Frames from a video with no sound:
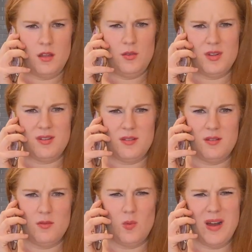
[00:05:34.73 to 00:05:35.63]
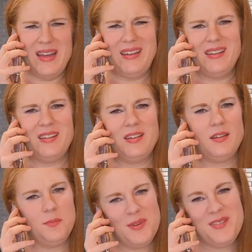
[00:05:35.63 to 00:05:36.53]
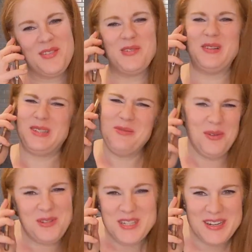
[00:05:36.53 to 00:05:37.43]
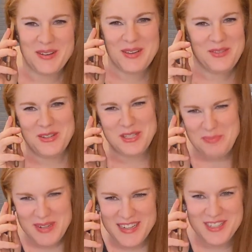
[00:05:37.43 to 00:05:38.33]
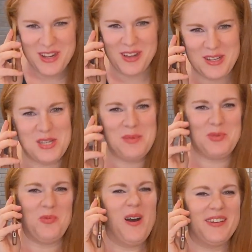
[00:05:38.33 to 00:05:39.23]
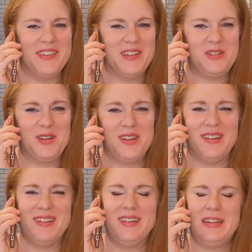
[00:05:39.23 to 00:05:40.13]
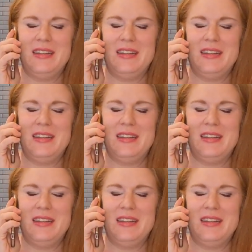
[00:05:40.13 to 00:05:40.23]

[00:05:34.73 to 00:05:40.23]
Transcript: You did what? But of course it won't turn out if you just put in chocolate chips, water, and sugar.